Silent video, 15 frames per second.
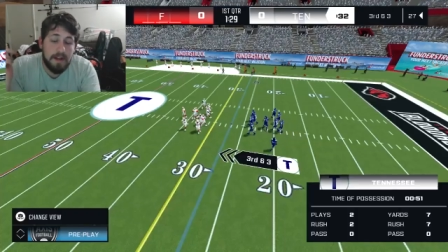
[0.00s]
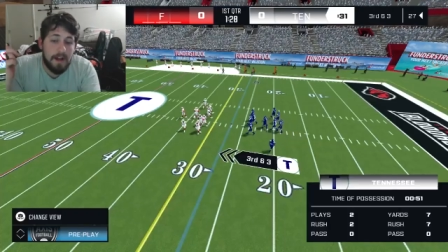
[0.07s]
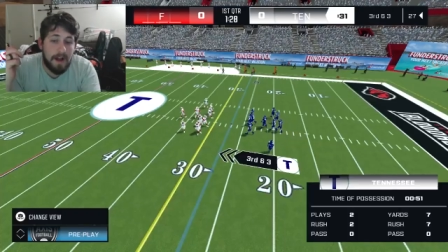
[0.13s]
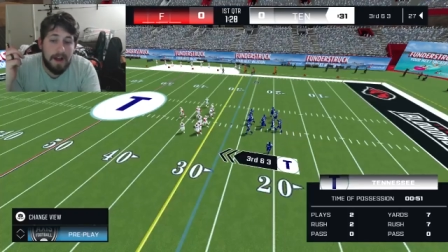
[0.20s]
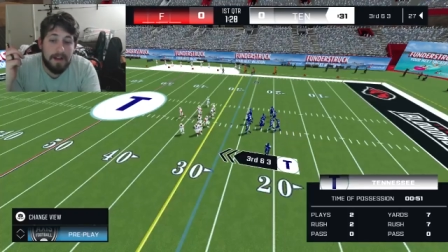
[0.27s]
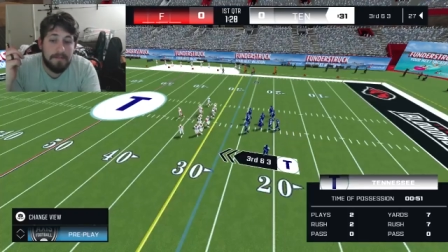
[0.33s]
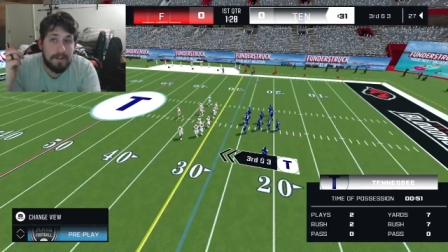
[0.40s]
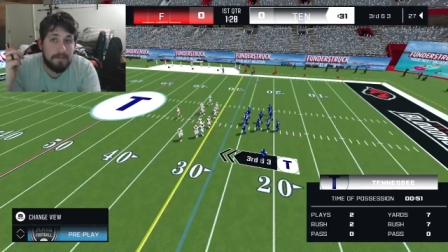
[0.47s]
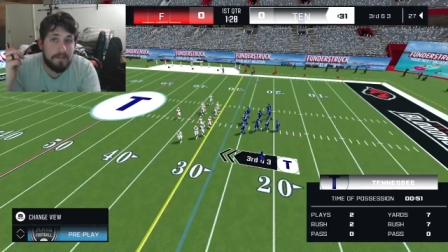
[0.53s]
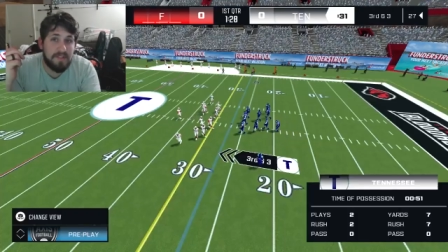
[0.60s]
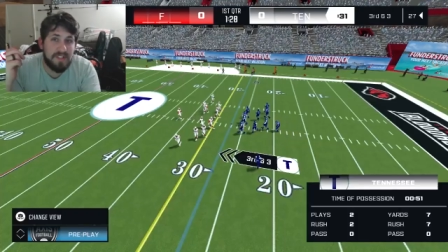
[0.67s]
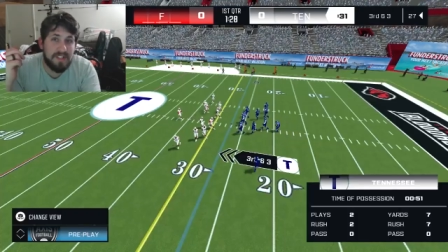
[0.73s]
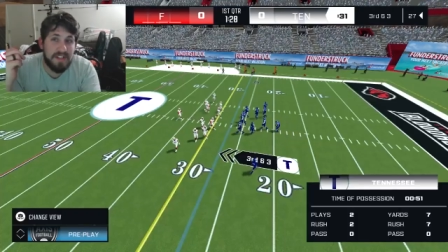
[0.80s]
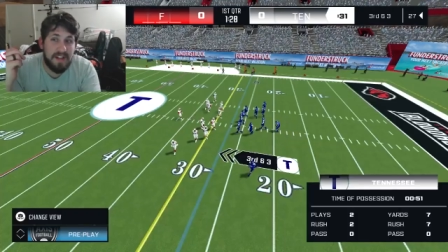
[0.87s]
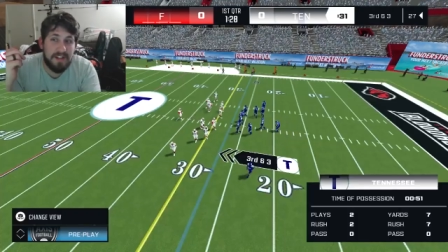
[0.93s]
I've never
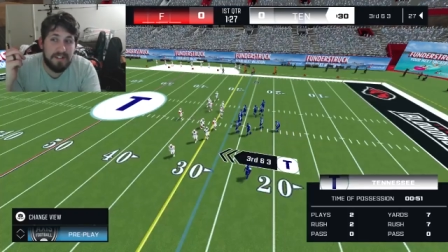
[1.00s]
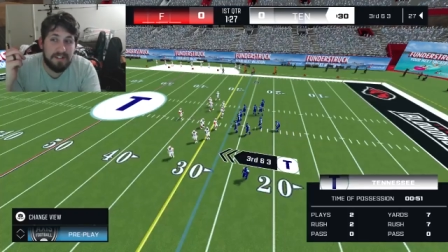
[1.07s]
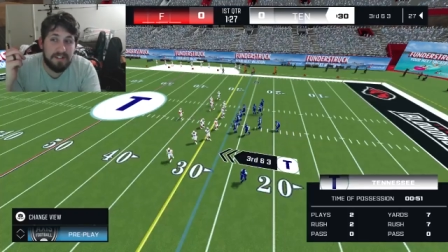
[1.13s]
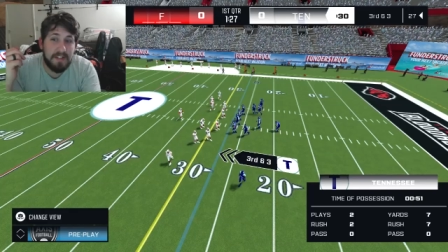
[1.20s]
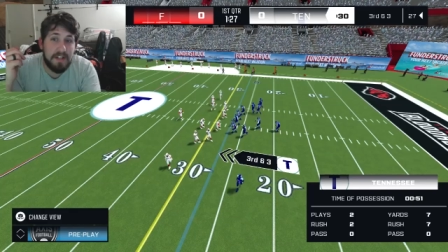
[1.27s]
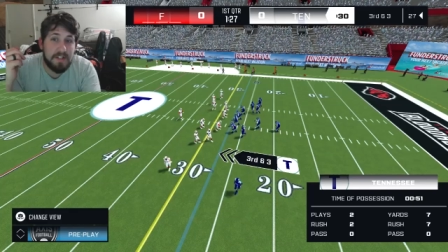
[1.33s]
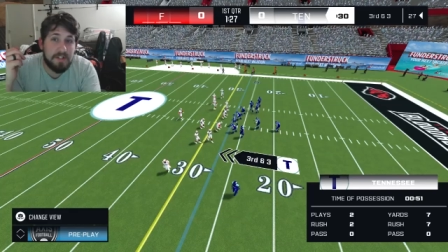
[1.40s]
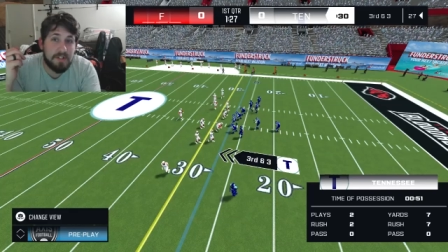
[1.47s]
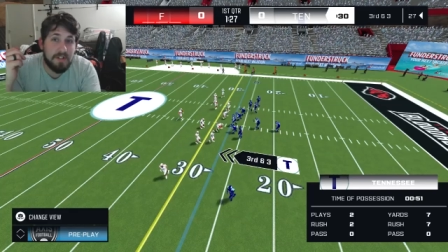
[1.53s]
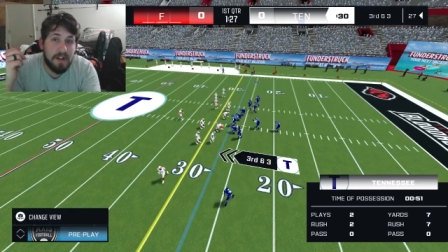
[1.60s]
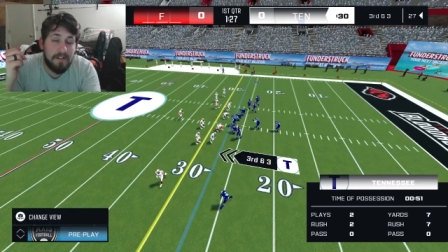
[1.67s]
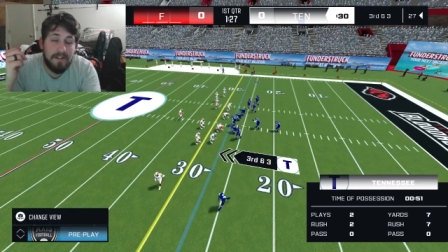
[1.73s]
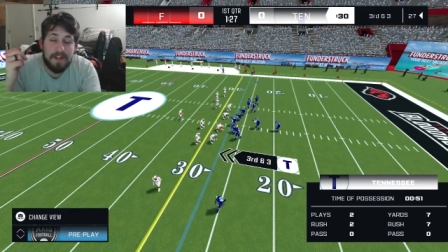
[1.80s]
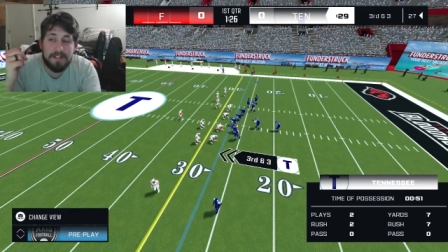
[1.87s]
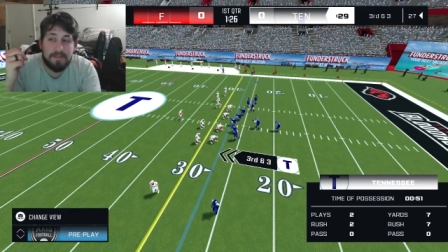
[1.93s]
seen that glitch.
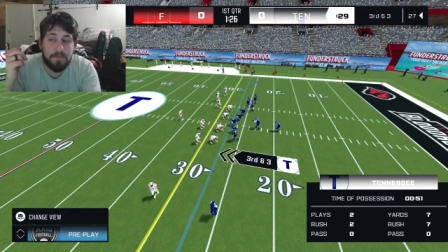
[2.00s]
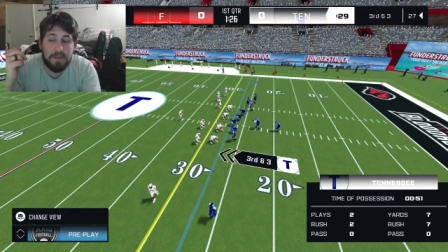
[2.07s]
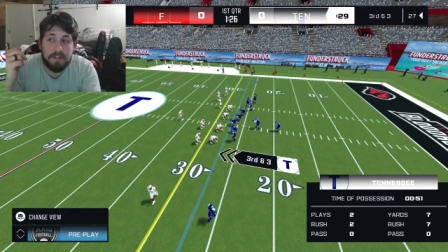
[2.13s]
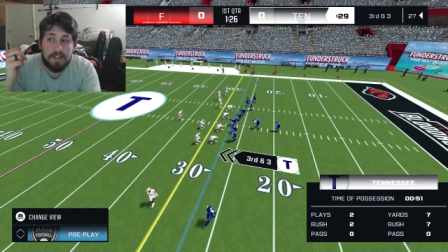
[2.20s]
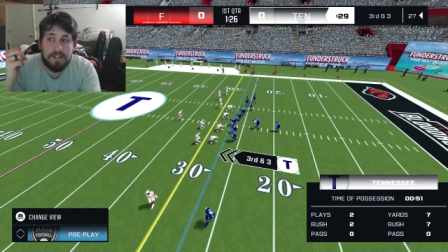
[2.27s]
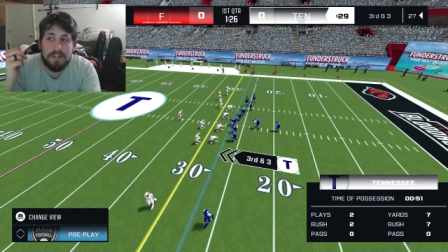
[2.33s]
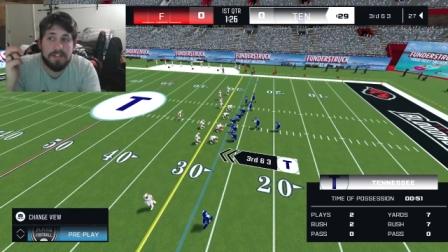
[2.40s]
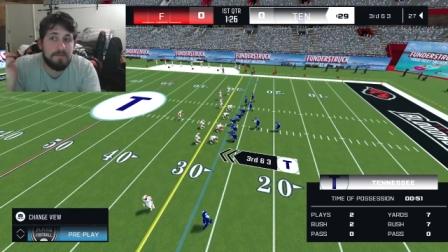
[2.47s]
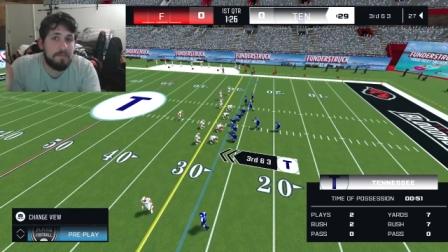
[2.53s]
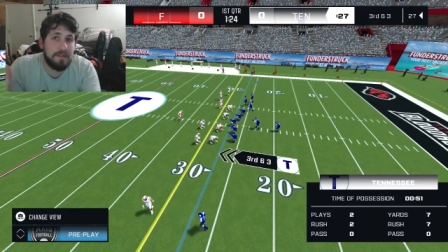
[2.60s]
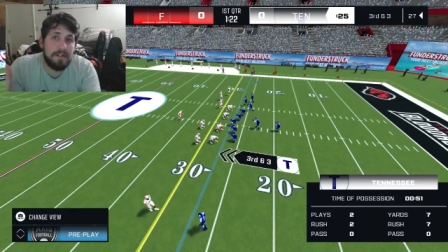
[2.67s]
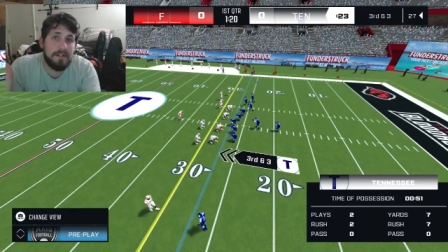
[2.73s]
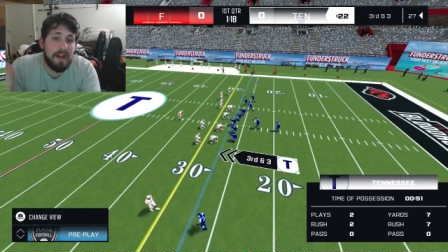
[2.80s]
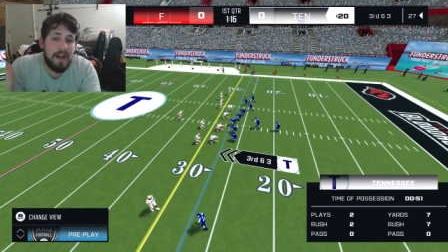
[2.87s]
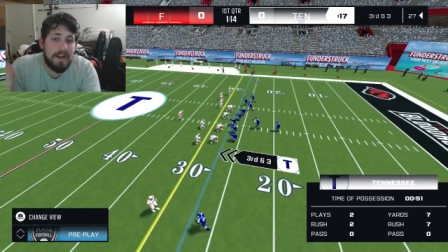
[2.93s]
I've had some weird glitches,
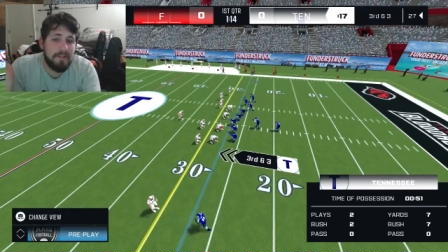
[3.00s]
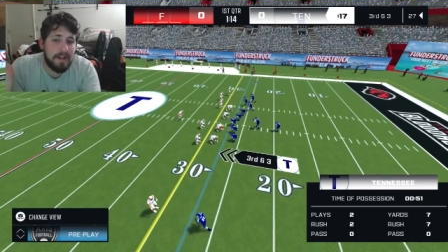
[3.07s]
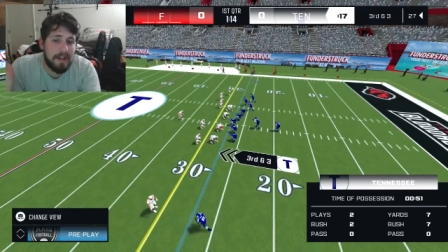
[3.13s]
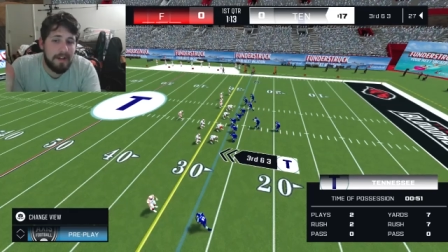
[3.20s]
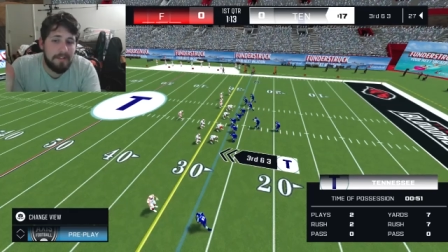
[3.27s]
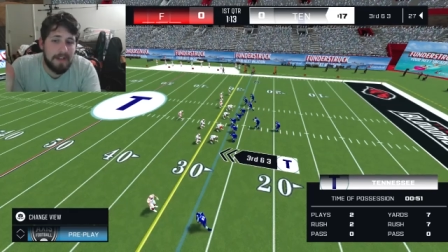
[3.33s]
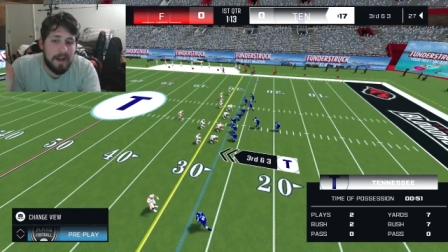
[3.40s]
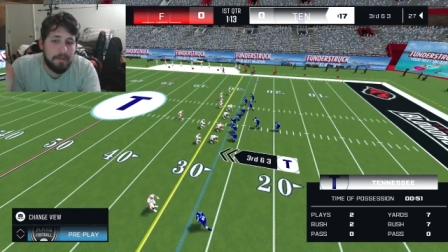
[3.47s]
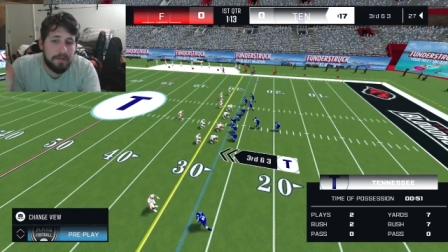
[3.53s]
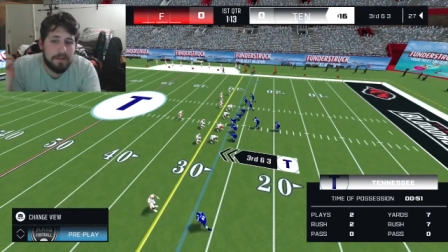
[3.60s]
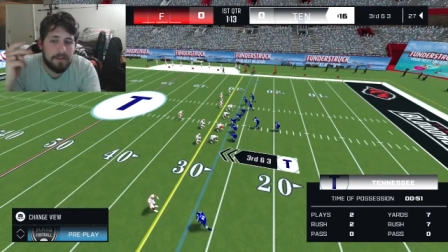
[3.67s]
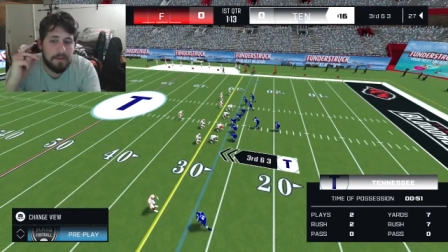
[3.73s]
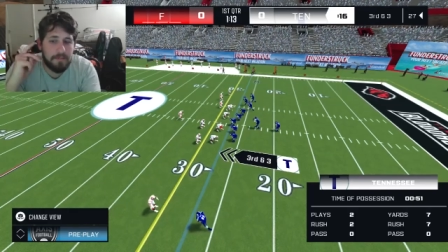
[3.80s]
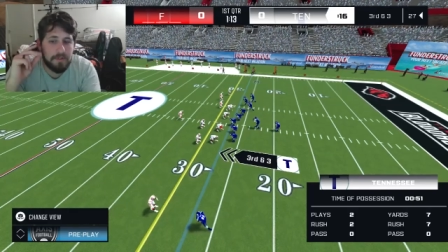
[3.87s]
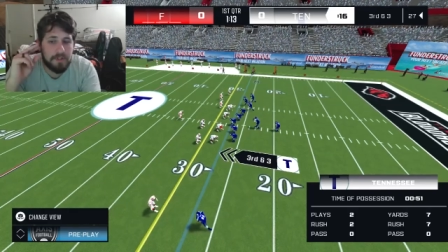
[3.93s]
but I haven't had that one.
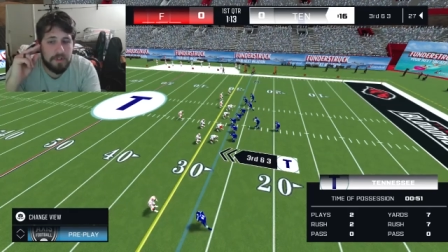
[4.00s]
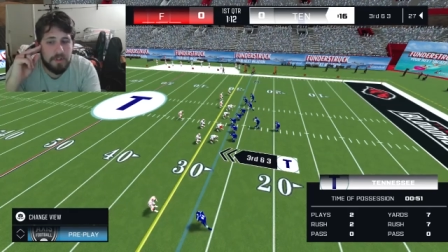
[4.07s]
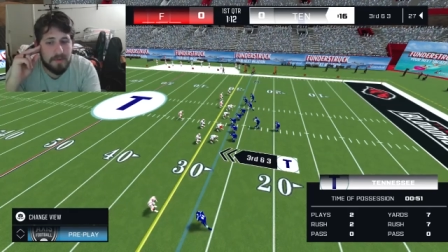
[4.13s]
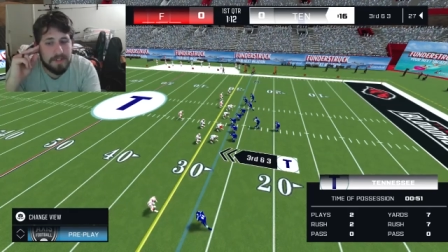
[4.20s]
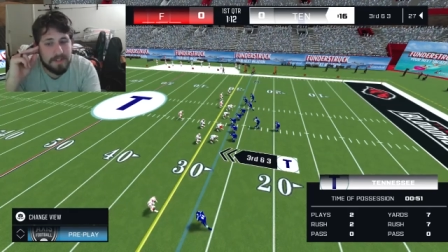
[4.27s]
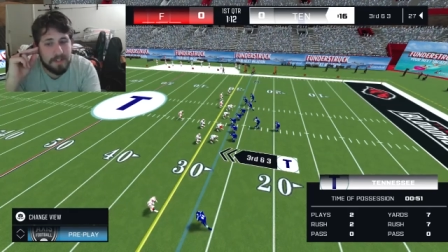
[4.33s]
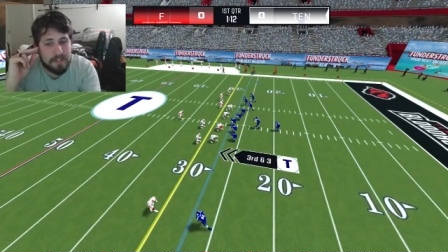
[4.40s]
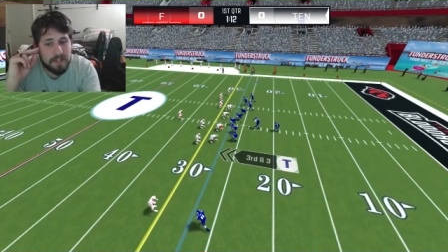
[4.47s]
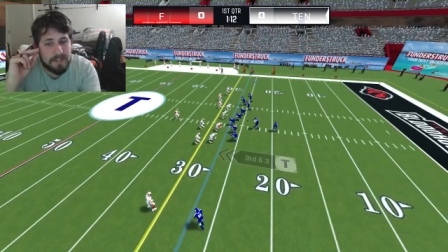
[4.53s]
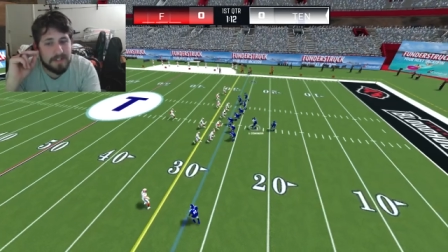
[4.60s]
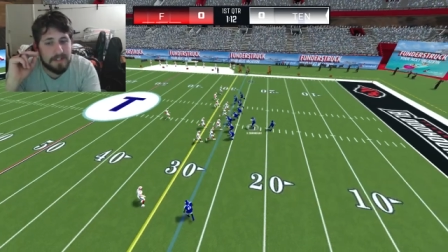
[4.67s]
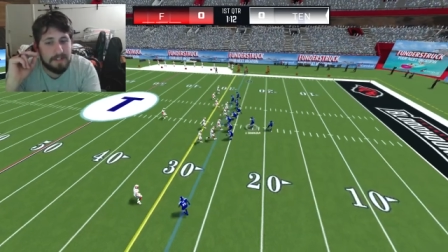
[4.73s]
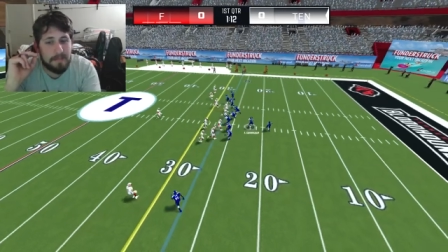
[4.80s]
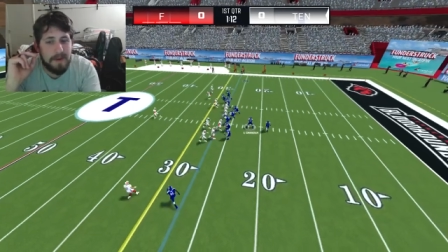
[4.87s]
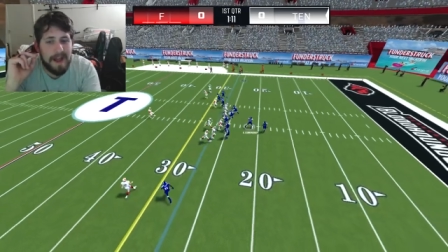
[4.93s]
Number two is
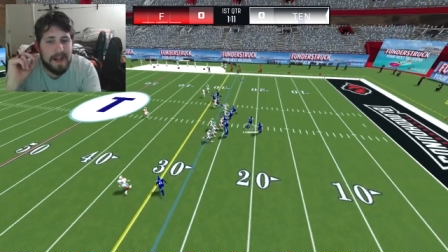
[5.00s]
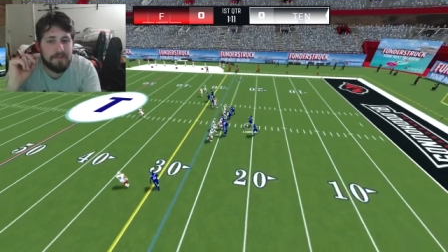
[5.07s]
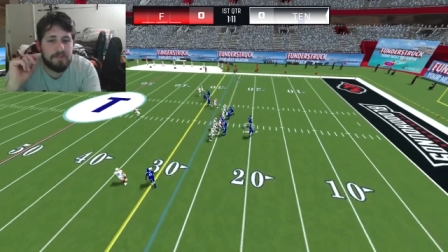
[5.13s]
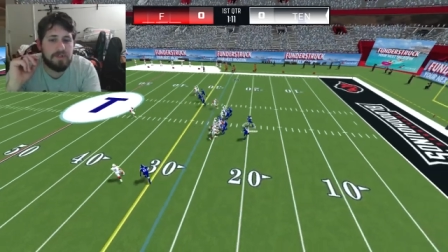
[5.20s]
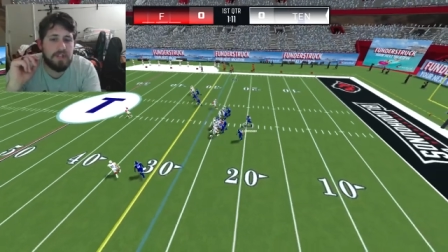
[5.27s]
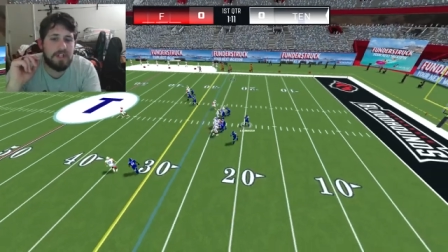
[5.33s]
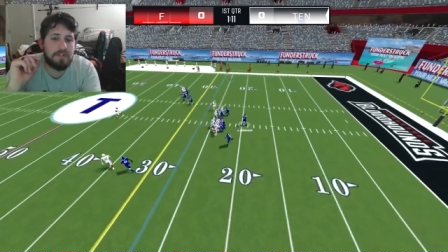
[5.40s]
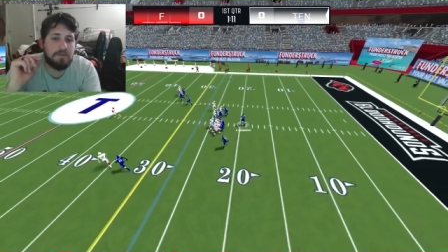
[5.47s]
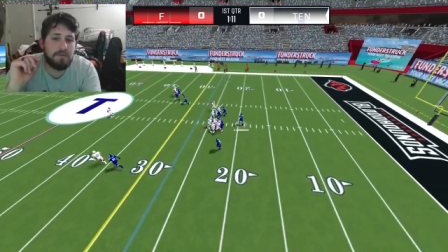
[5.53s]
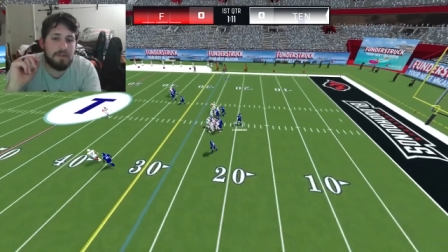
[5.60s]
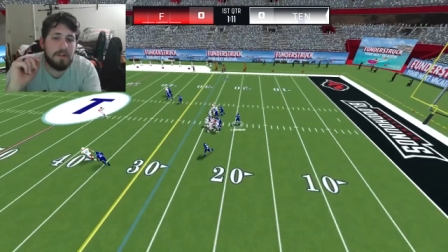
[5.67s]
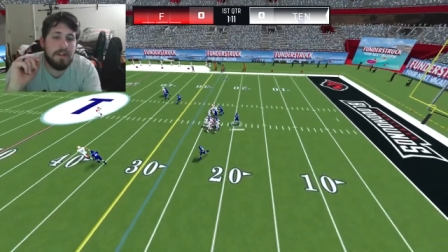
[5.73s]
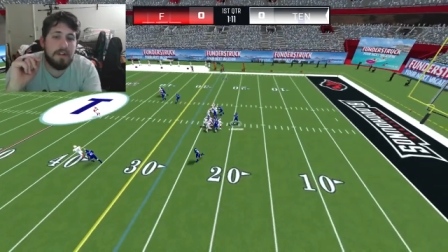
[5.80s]
adjusted the pass trajectory,